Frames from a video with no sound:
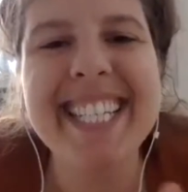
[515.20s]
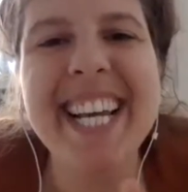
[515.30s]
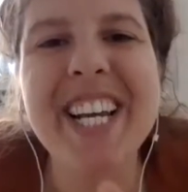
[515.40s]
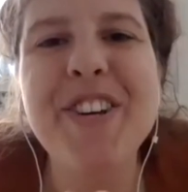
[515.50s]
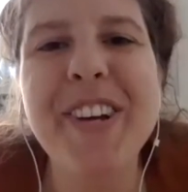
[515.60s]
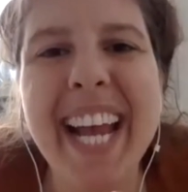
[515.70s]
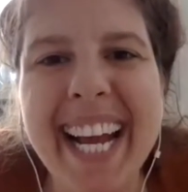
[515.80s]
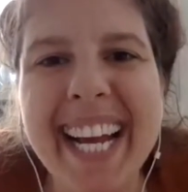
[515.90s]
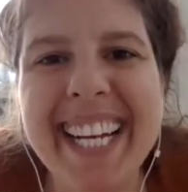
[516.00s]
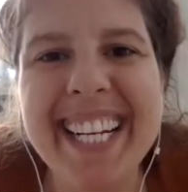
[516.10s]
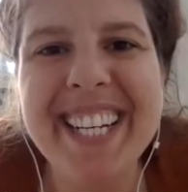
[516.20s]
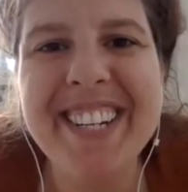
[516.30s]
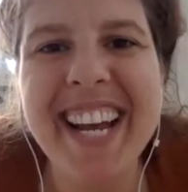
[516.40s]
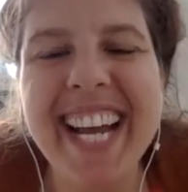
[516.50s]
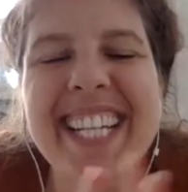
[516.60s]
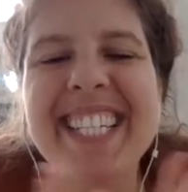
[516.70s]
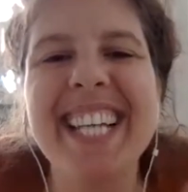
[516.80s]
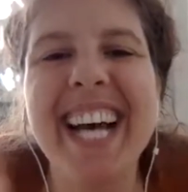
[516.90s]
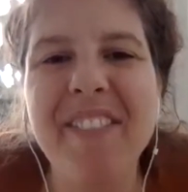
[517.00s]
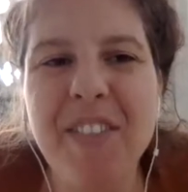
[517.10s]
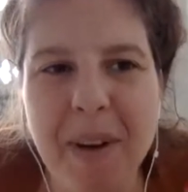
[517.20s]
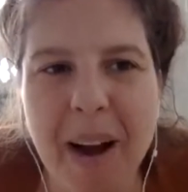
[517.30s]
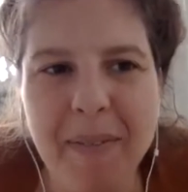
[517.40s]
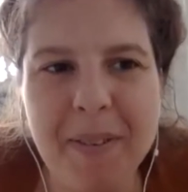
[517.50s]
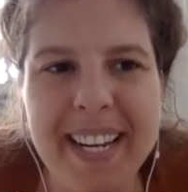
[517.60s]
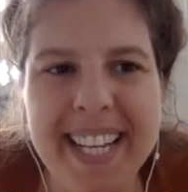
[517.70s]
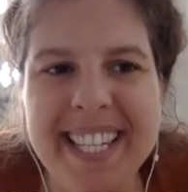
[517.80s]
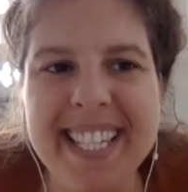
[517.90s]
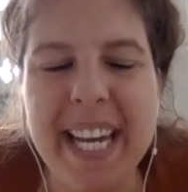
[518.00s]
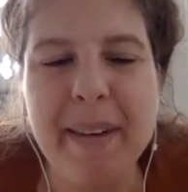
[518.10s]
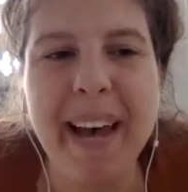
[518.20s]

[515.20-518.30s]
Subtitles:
like you can't solve the problem in the same